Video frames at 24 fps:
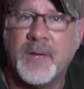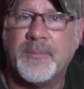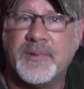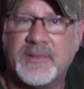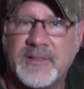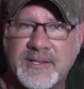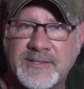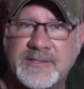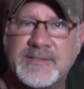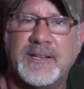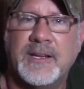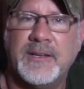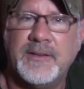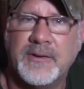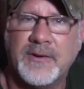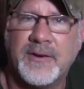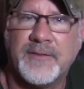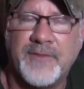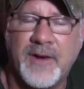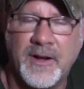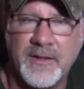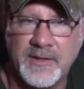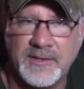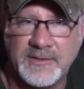But let's say
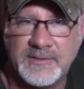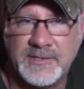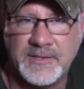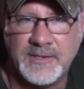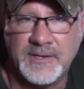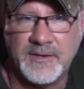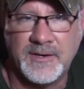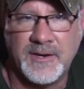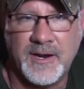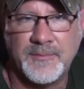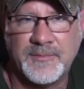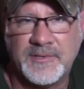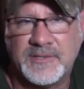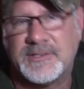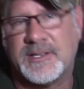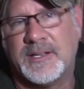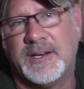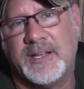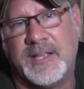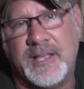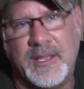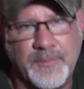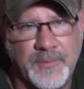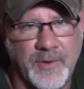you're a volunteer, and I'm just
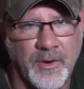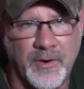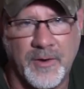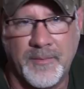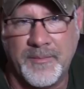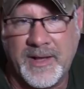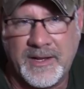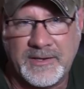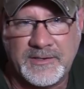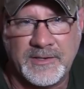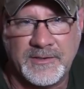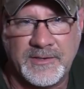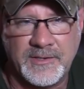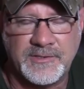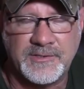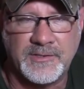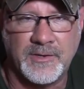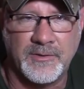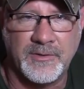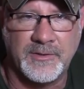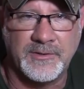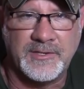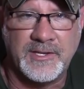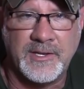going to keep going back to the
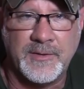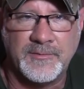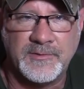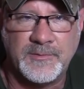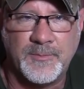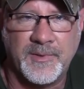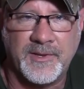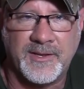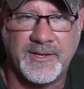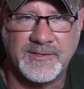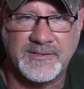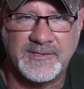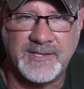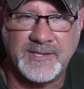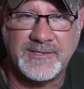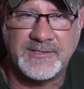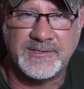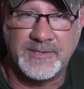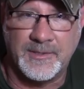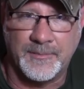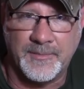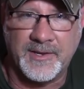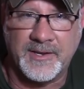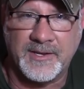solar teams because
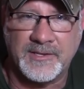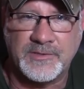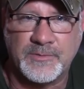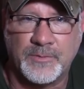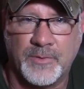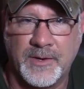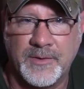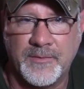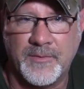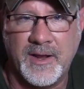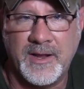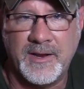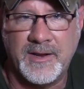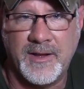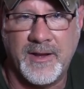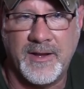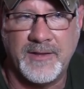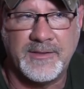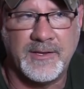that's the biggest one right now.